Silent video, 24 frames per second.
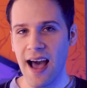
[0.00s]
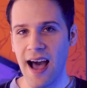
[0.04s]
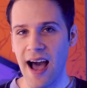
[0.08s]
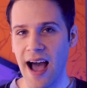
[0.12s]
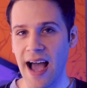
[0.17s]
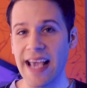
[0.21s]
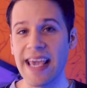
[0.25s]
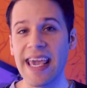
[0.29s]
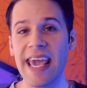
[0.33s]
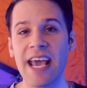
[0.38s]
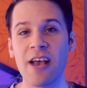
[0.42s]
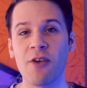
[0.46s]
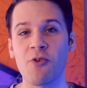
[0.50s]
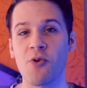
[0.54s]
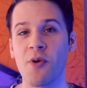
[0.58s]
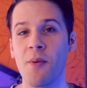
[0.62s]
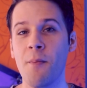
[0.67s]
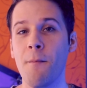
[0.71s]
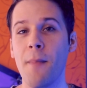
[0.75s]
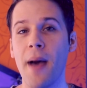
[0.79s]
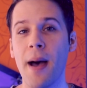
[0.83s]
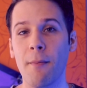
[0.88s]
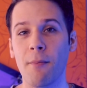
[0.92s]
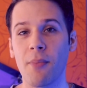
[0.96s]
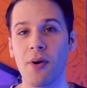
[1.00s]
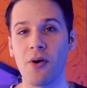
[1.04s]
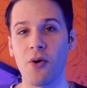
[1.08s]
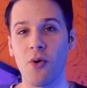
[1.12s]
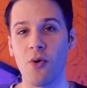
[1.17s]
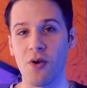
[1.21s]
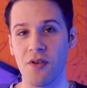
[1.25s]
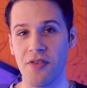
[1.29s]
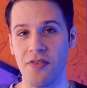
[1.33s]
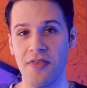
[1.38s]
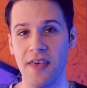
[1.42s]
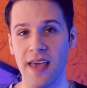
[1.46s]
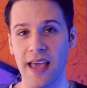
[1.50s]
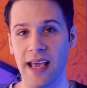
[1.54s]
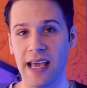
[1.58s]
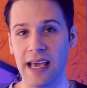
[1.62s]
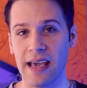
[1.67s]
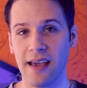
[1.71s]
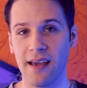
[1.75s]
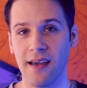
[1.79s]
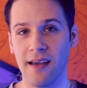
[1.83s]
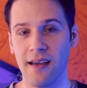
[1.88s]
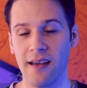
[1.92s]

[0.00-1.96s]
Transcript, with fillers: I can't remember or think